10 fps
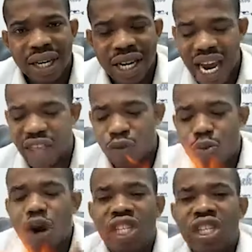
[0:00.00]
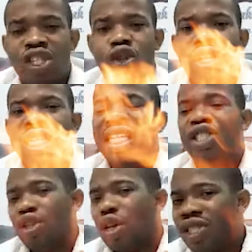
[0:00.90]
In as much as not in the
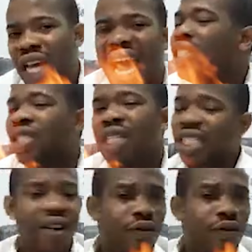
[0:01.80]
Jesus side, it's in the